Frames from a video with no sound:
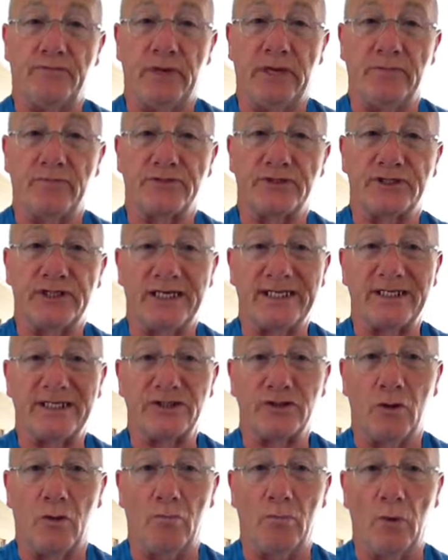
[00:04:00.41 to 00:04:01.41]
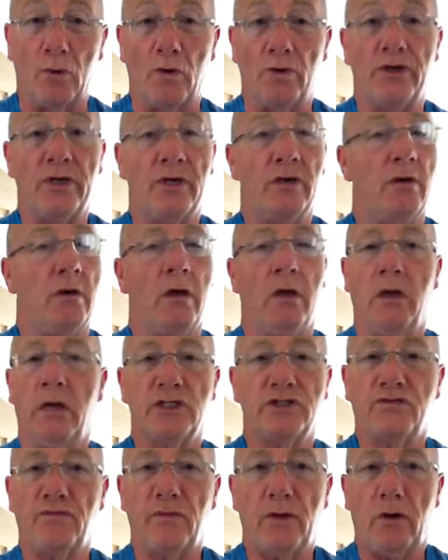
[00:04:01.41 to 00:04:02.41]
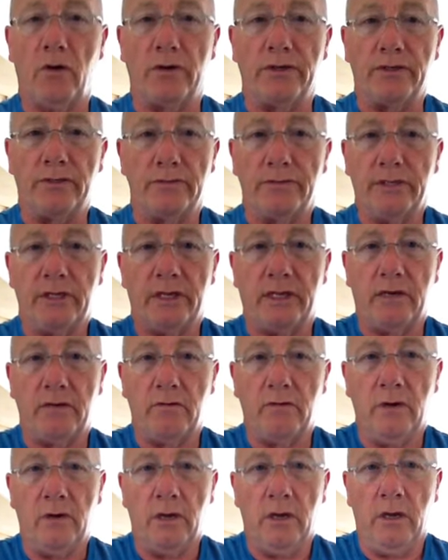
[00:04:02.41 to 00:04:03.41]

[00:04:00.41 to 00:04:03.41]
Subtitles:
people to take this on board, it's fine, you know.